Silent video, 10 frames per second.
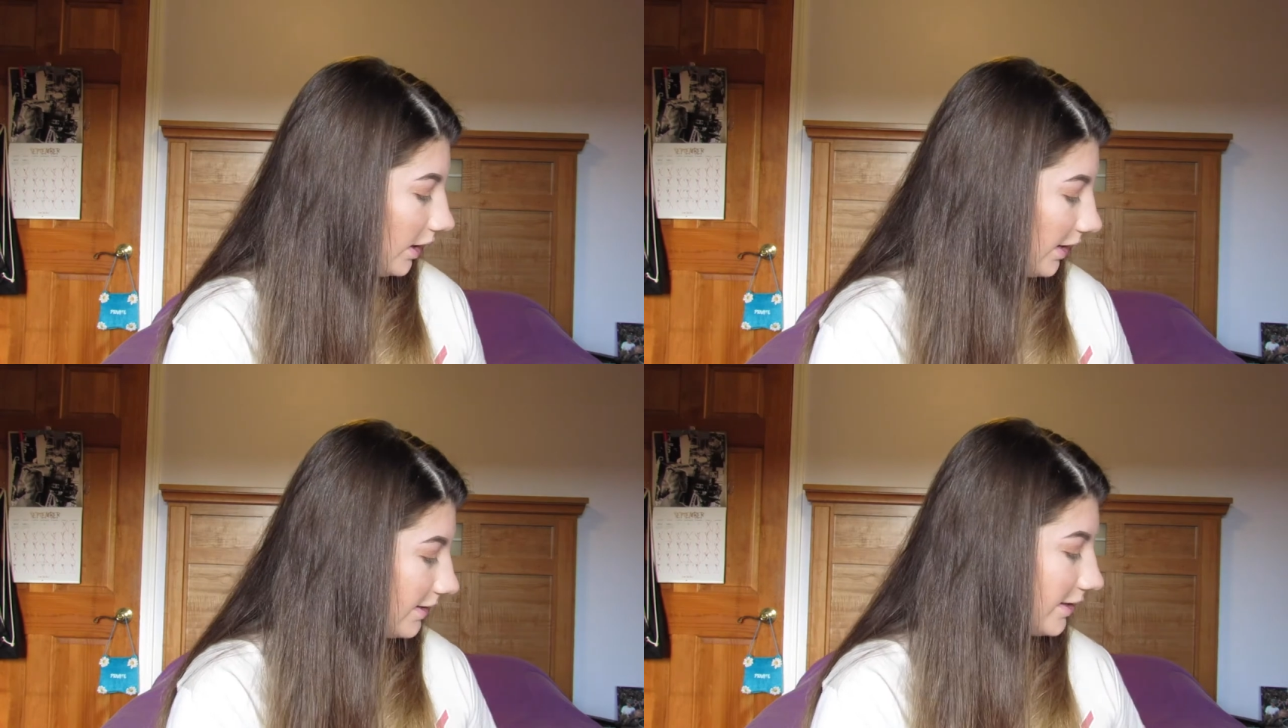
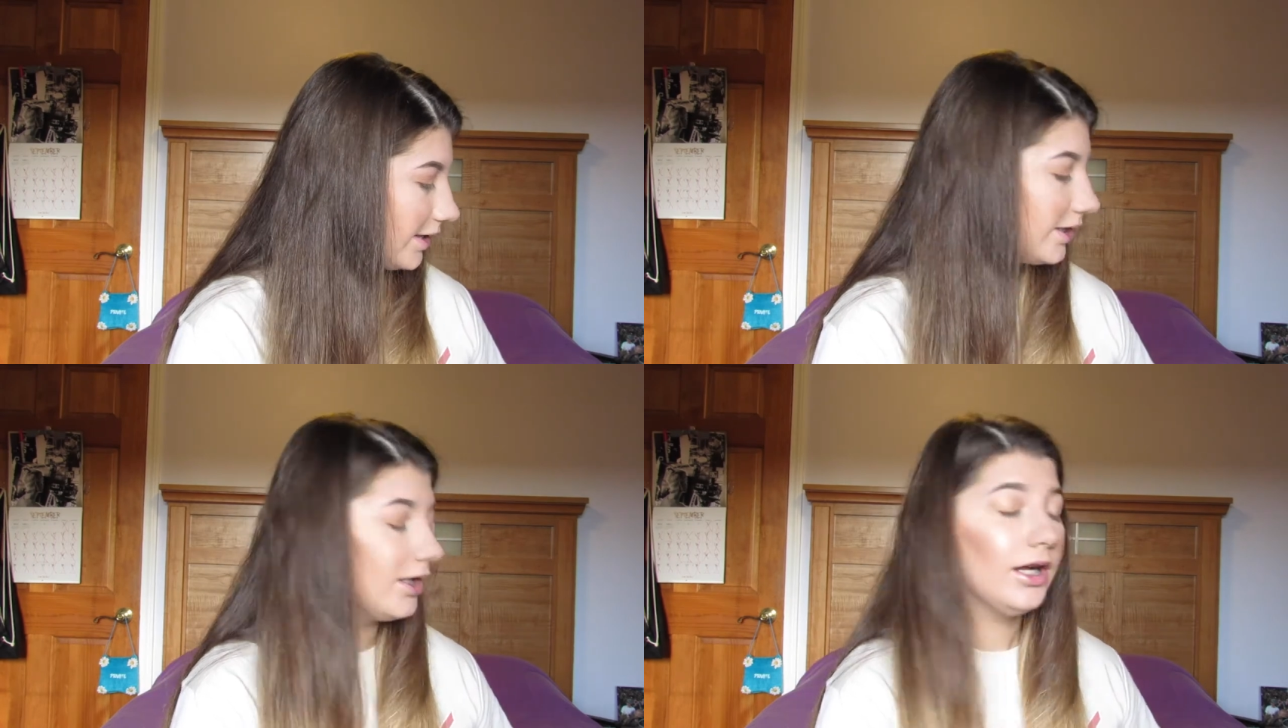It's
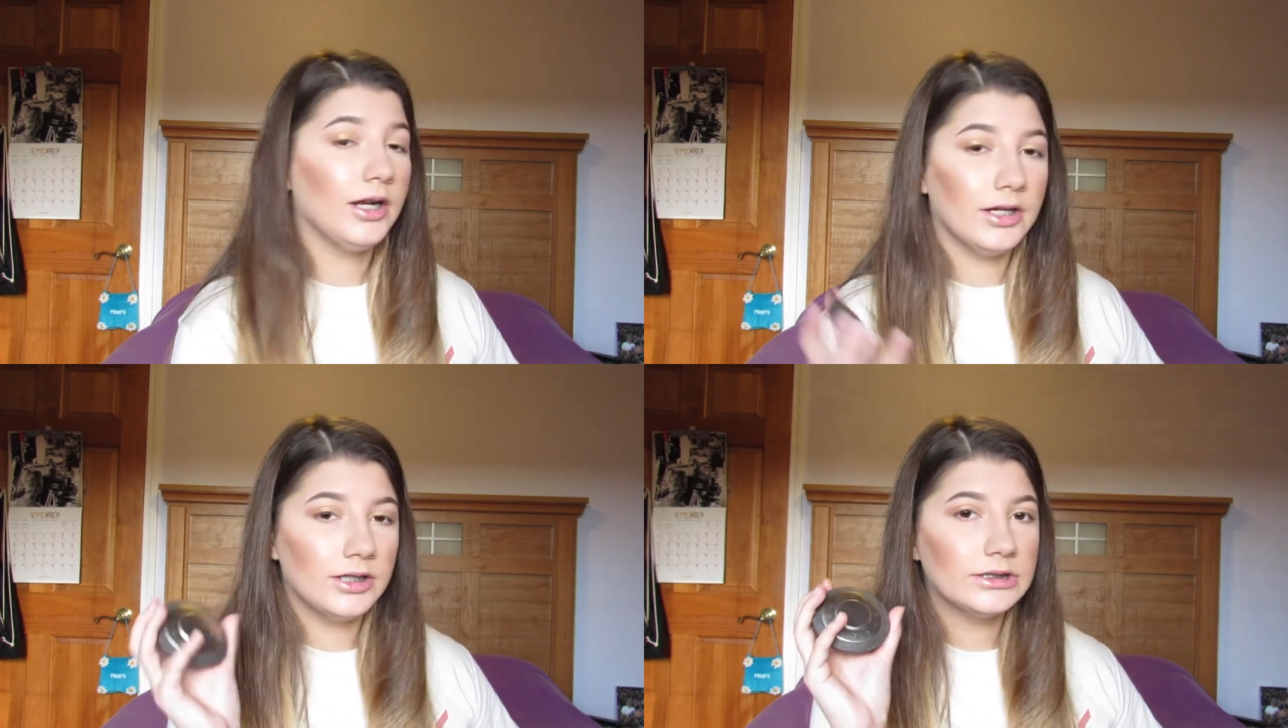either
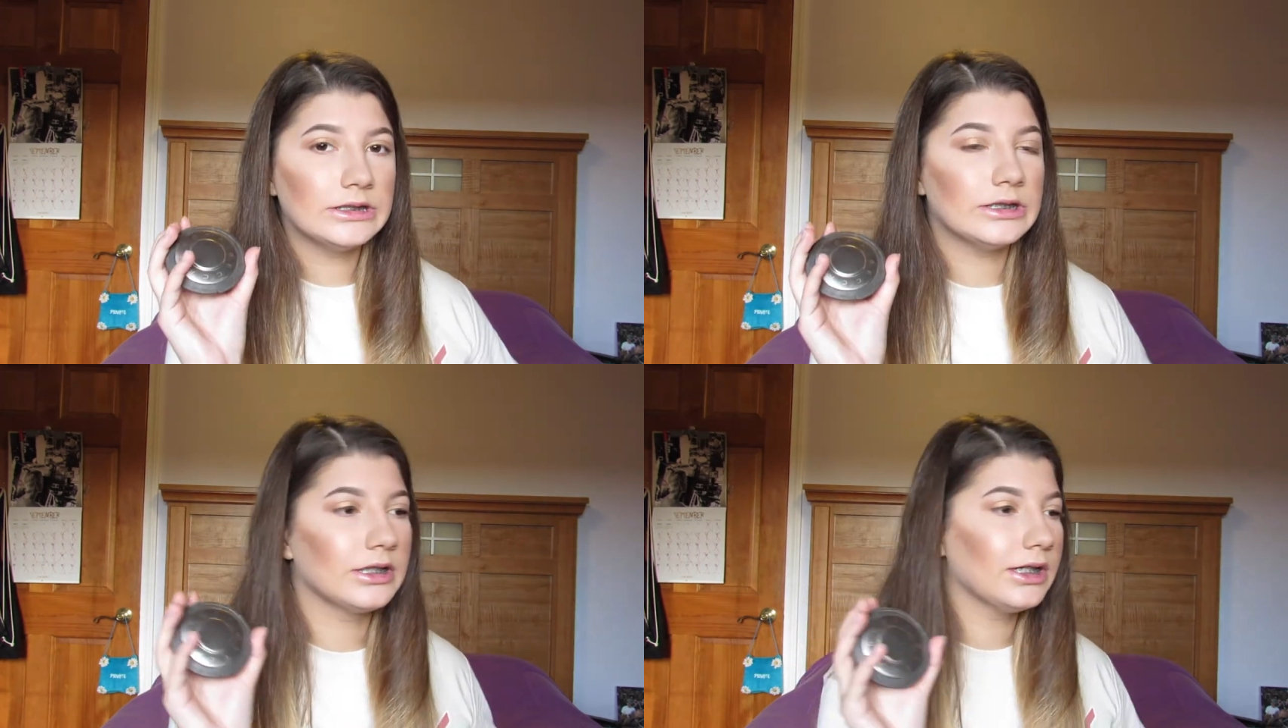
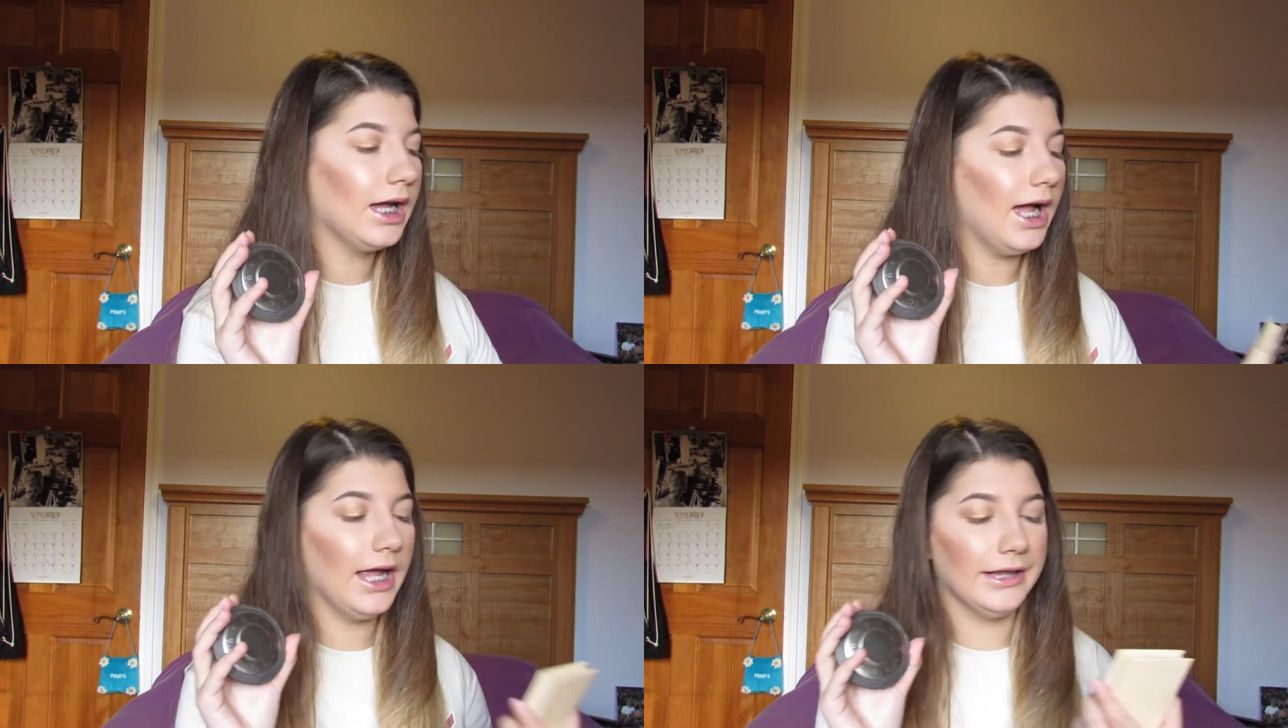her or
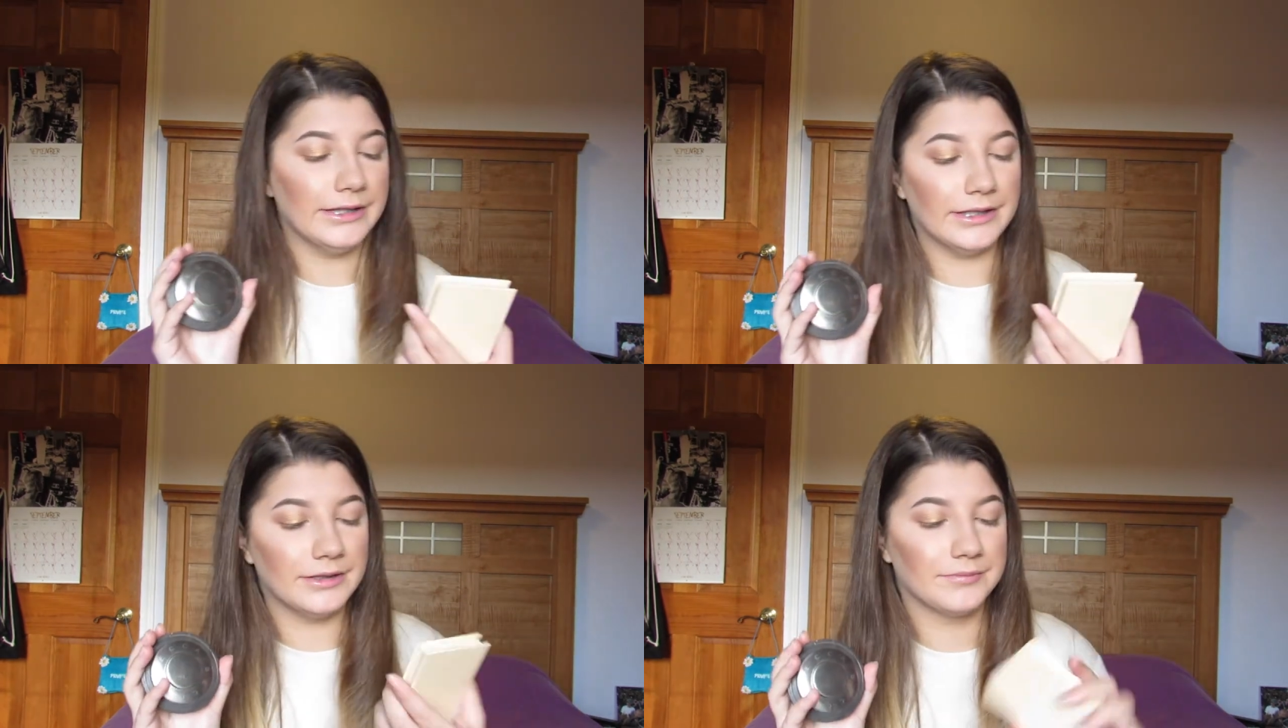
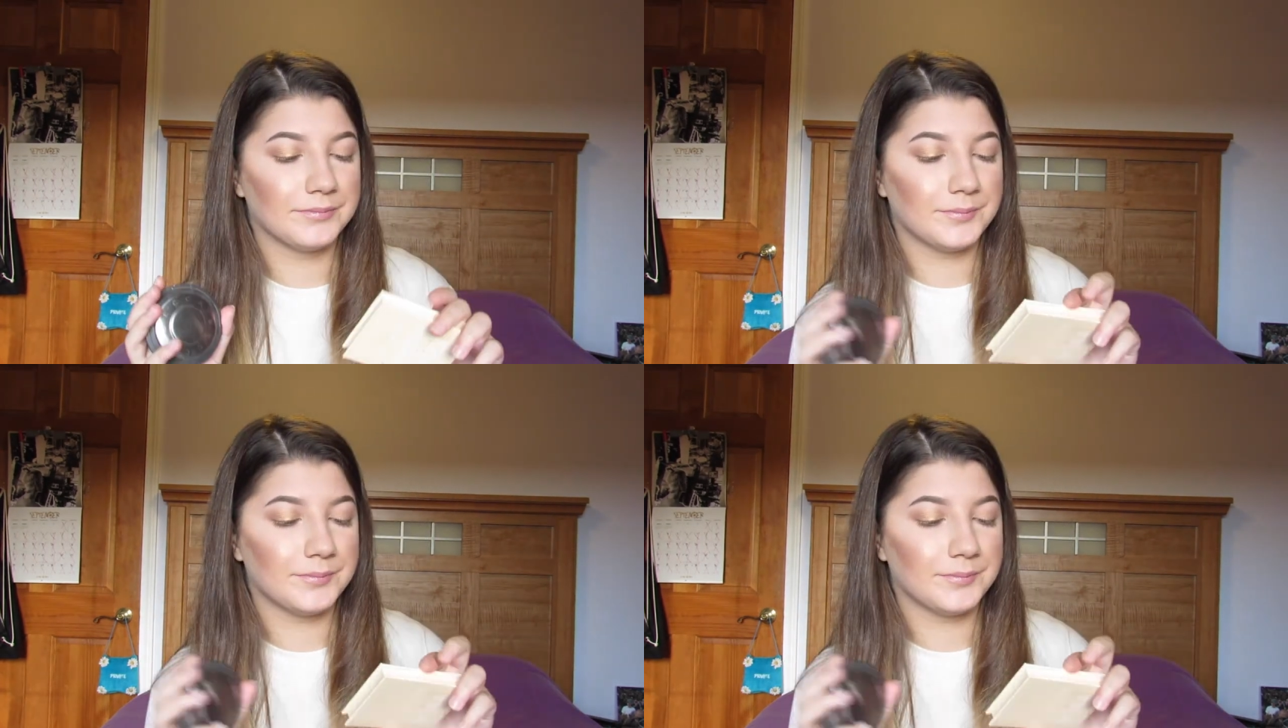Kylie.